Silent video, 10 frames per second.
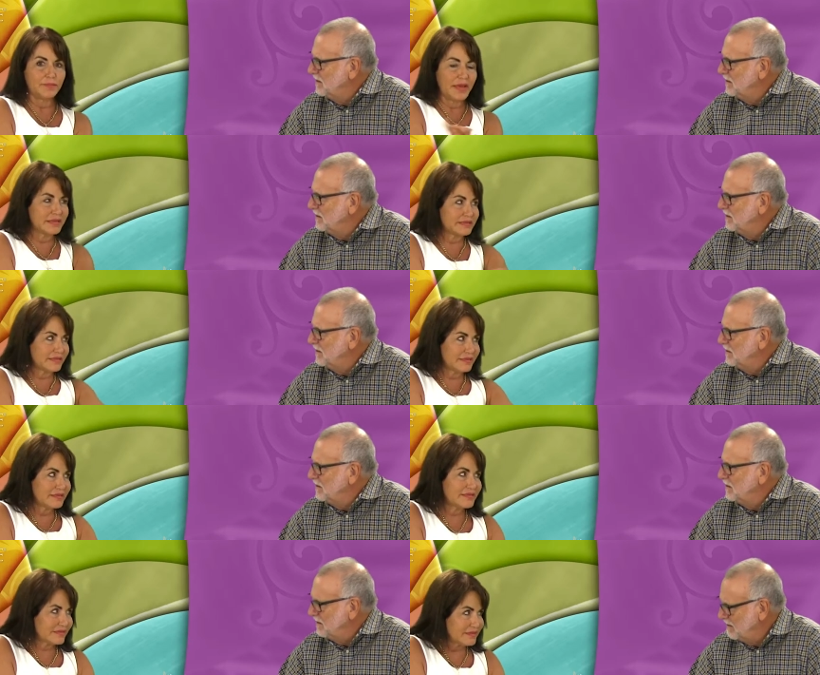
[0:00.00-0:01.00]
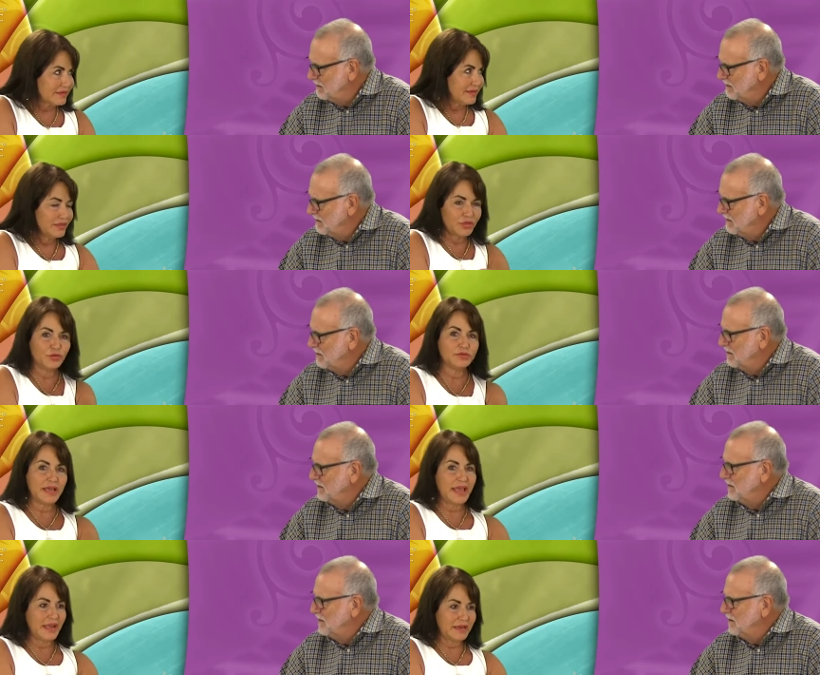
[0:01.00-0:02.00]
Speaker 1: the medicines that you
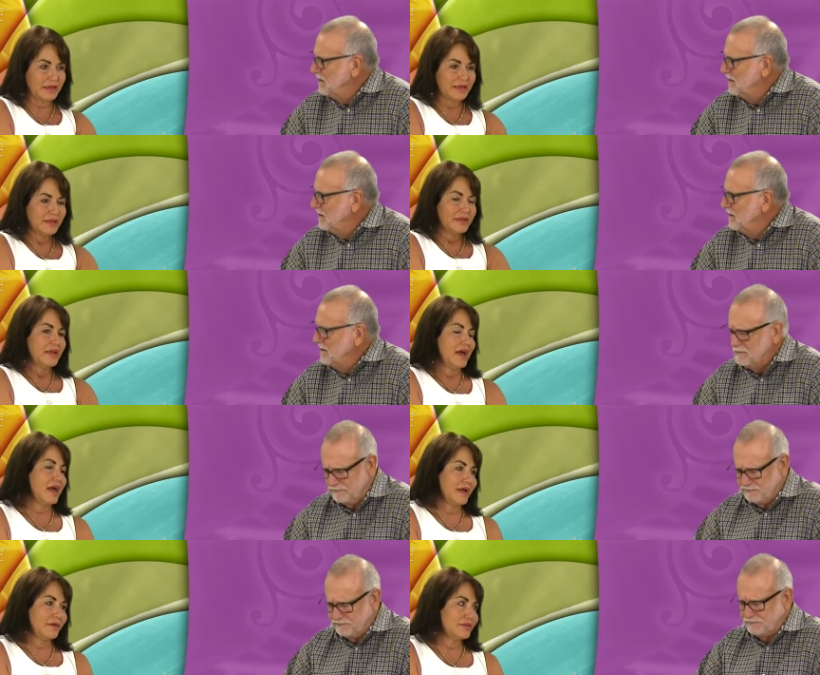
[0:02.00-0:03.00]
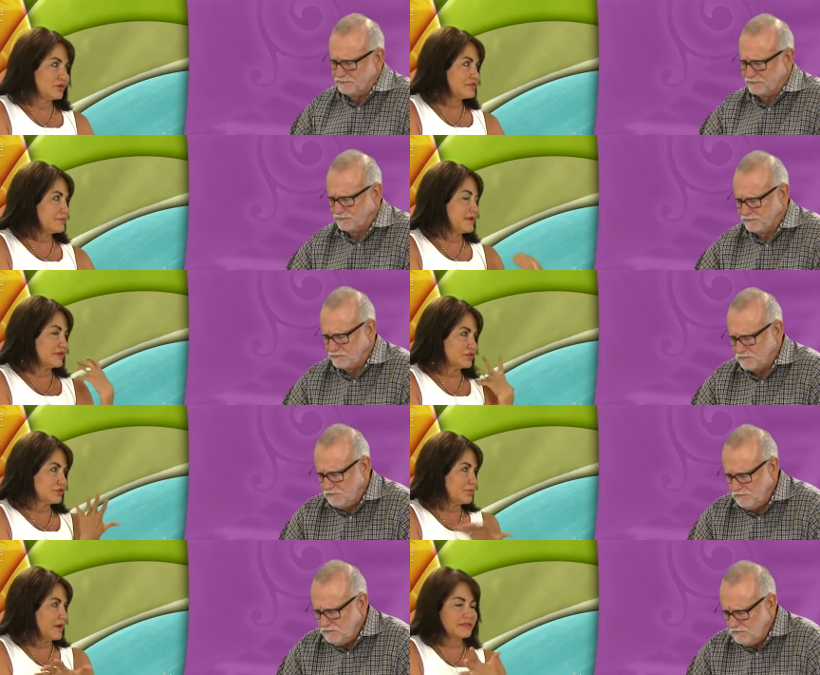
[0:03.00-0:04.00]
take uh, and there's some nasal
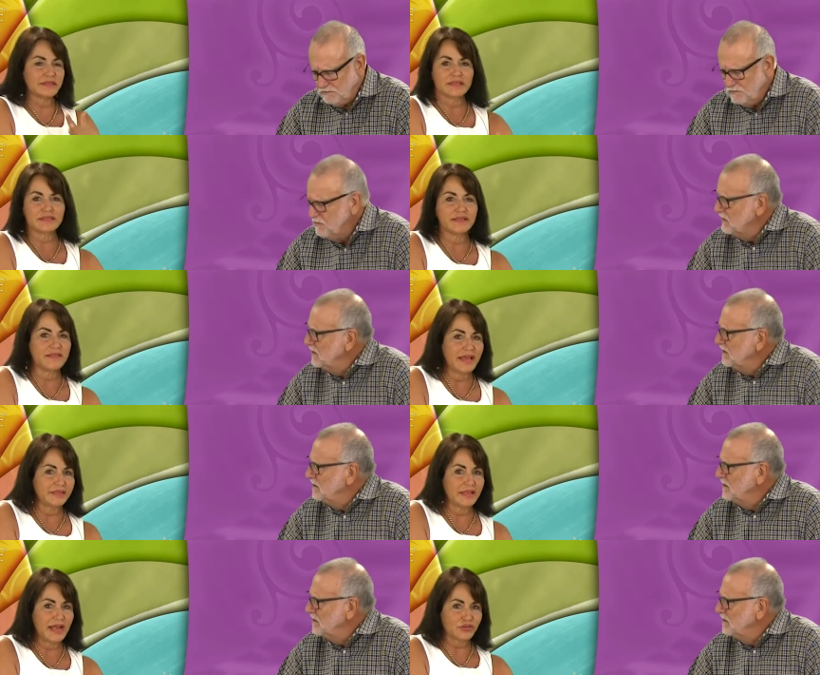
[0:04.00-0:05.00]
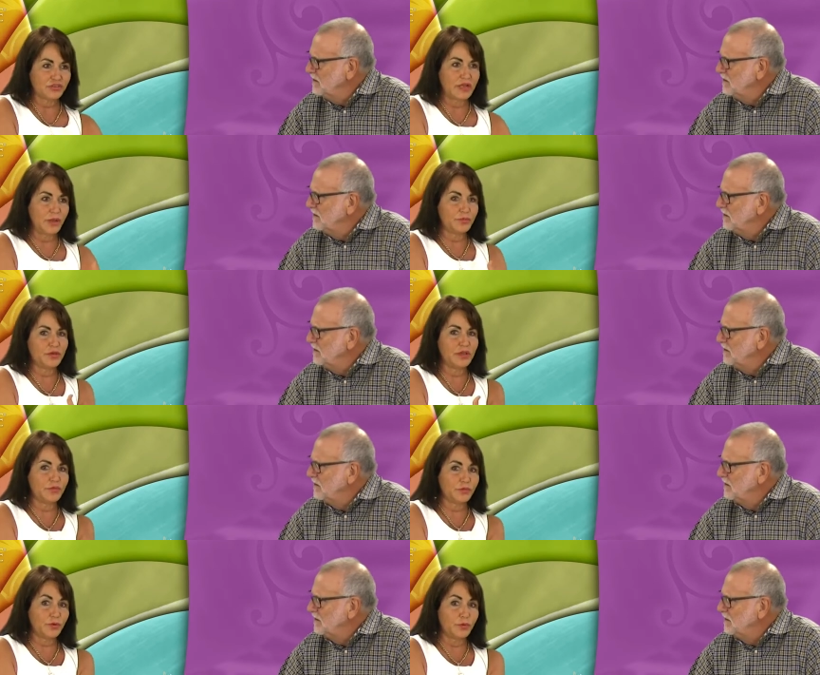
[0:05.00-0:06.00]
sprays things like that that actually help you
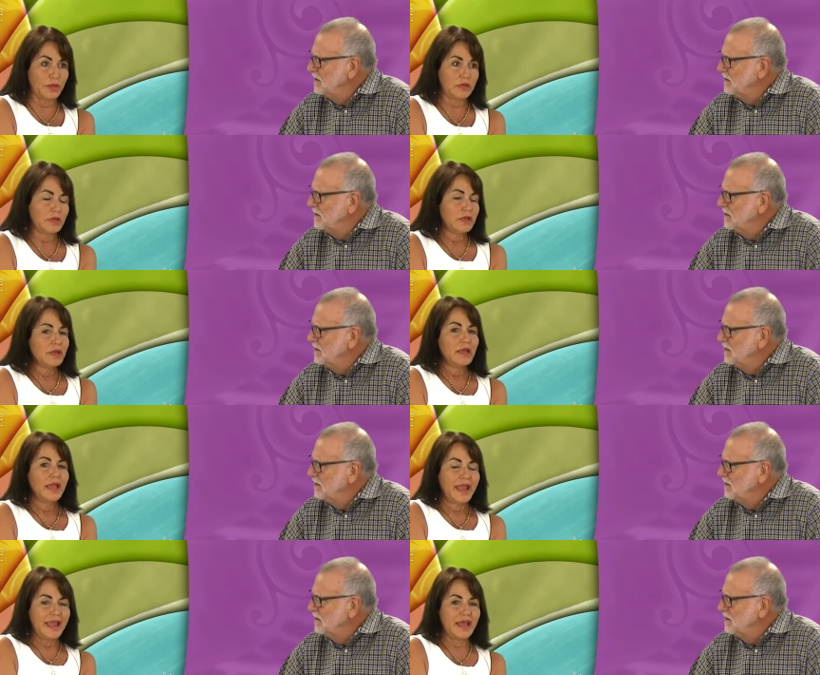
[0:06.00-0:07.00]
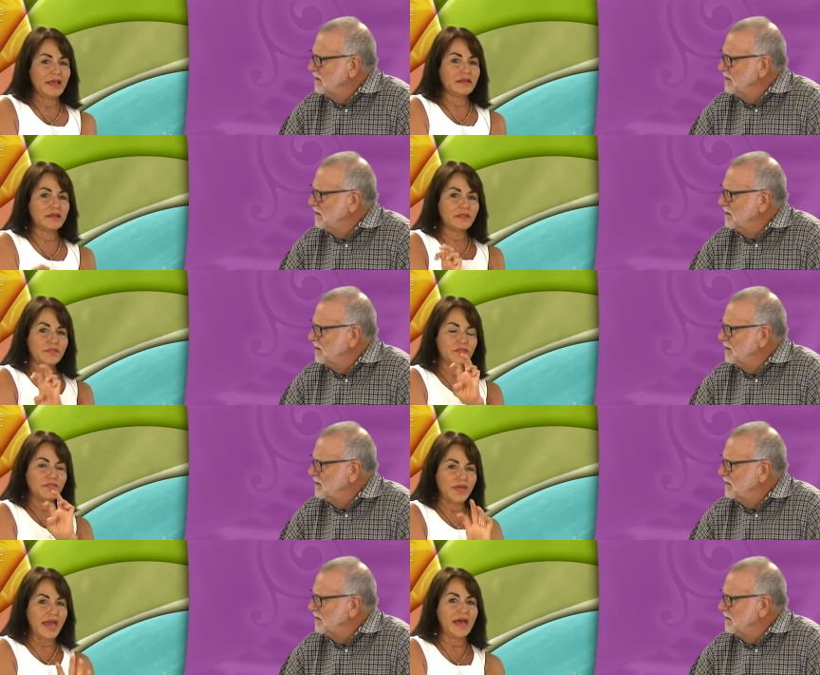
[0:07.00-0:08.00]
get through it and
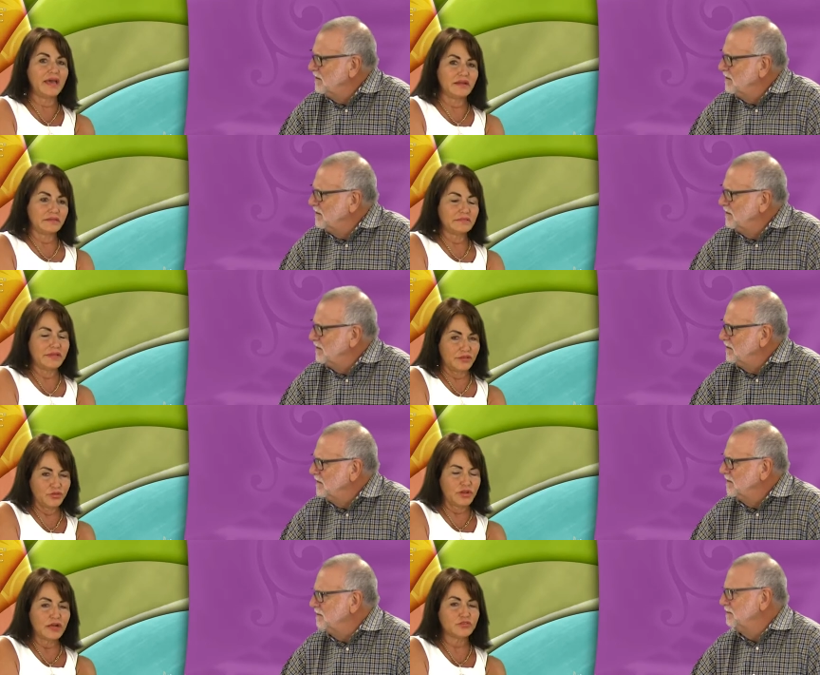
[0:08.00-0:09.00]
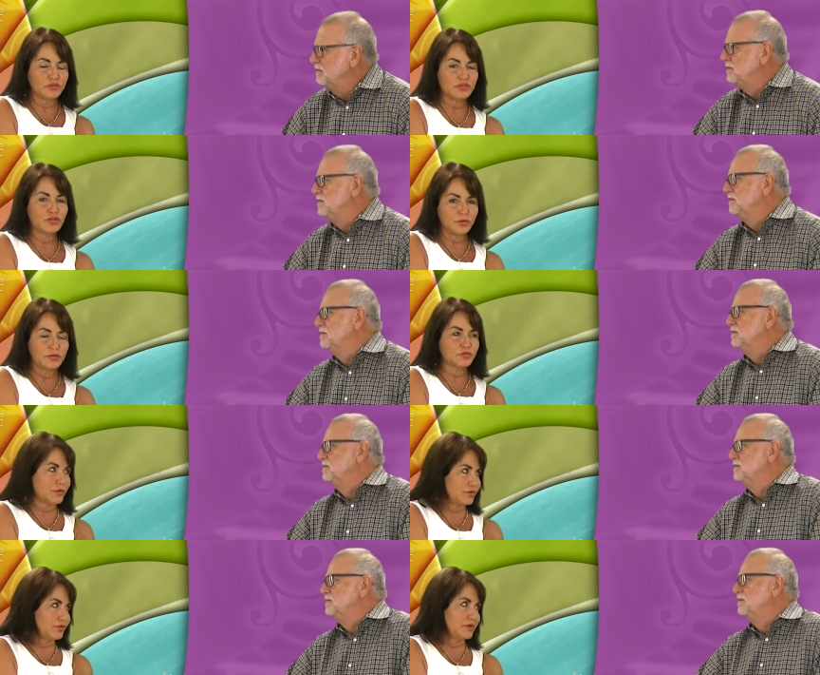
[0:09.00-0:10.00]
that and your doctor determines
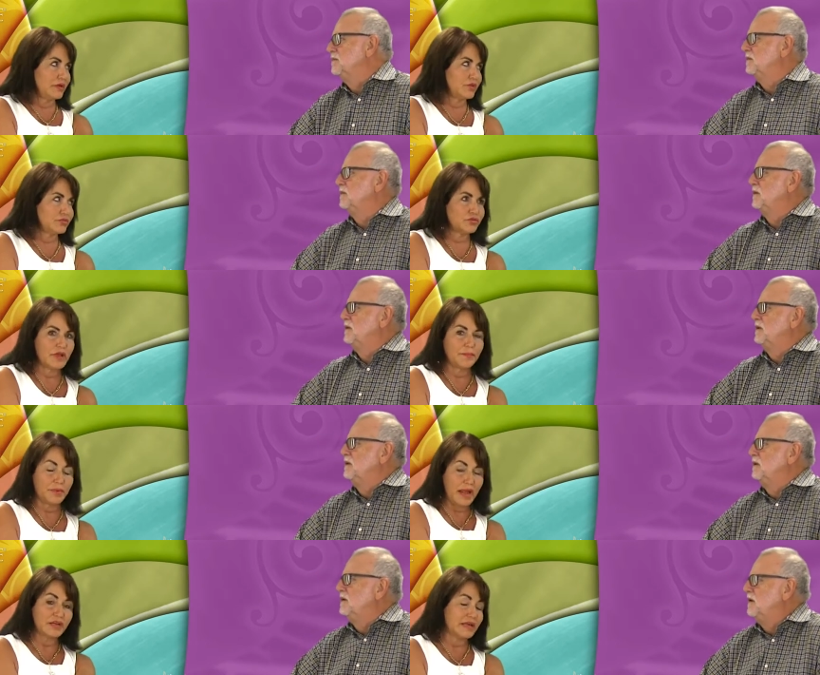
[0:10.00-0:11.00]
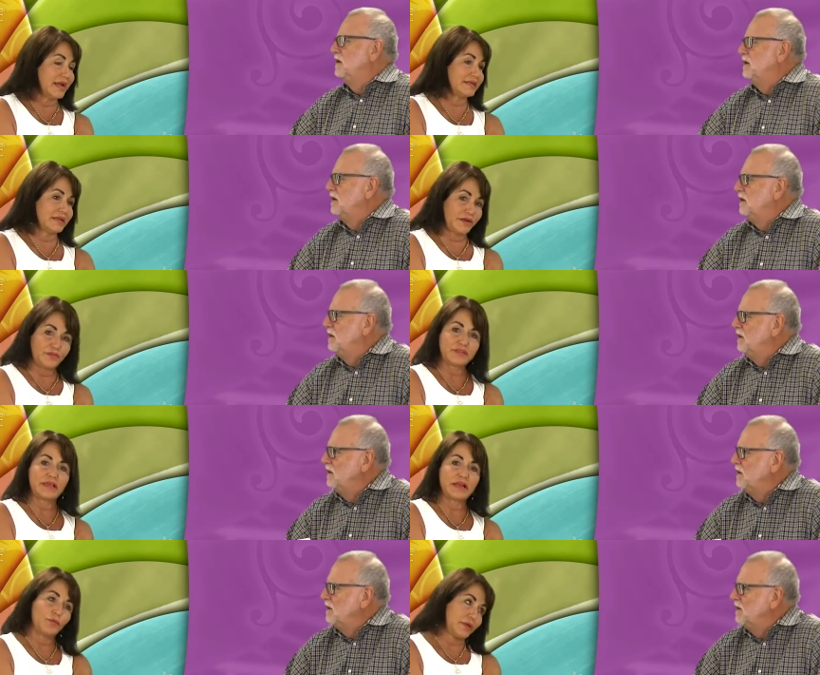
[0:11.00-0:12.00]
whether you need those or not but I I did
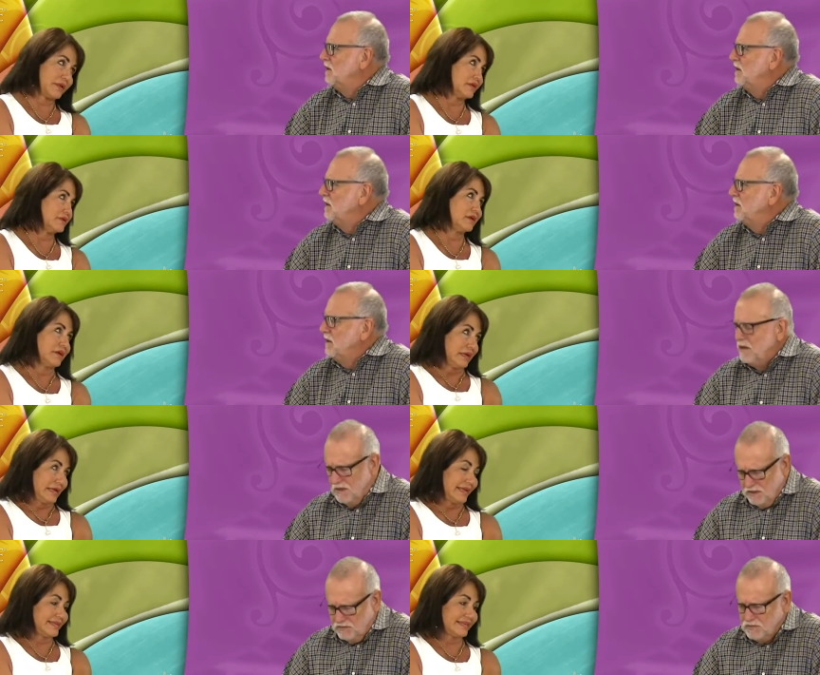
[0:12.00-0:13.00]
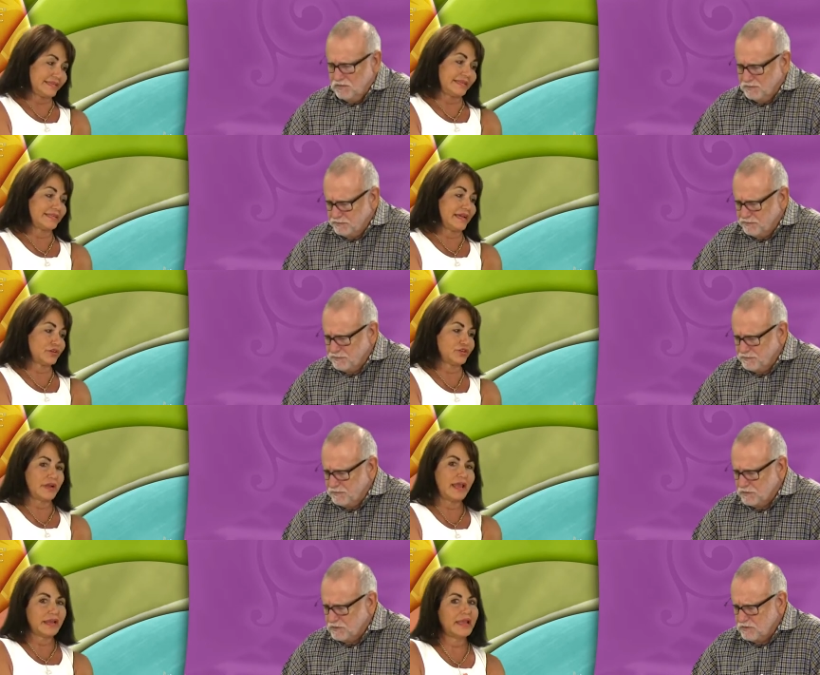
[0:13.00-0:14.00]
everything and I went in and and did a
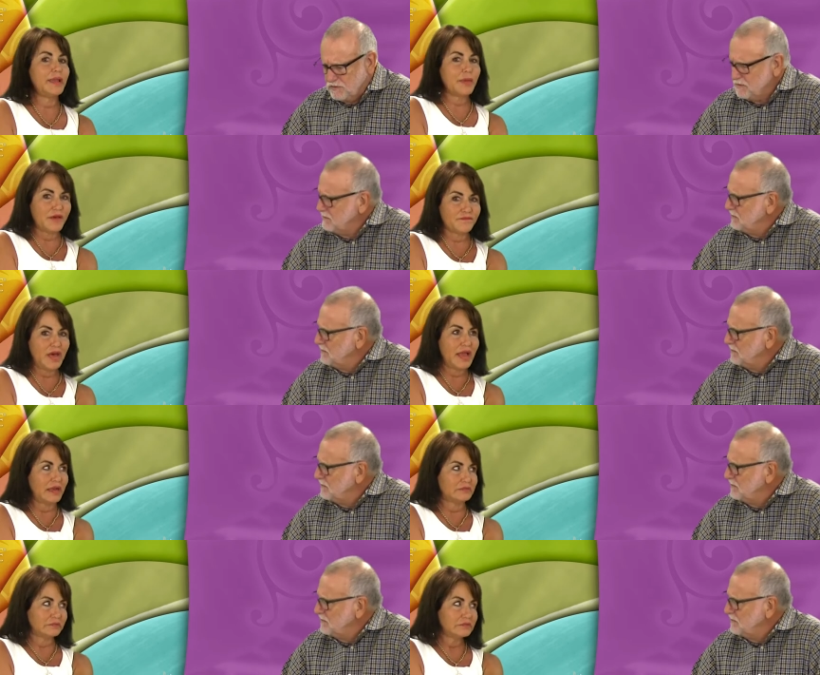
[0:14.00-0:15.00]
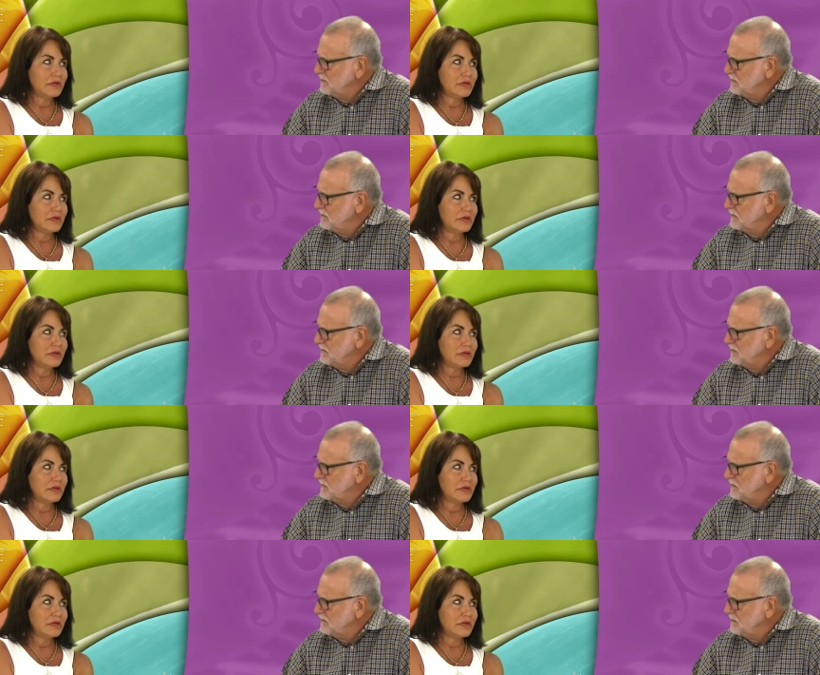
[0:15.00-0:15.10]
C-section and it came out fine.